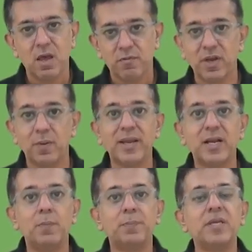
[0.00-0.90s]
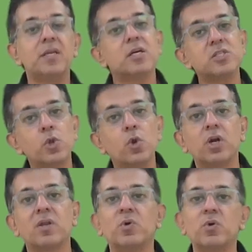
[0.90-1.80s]
whereby company incurs
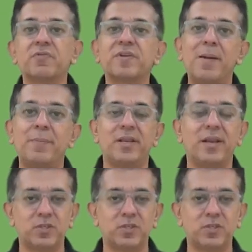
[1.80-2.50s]
lot amount of capital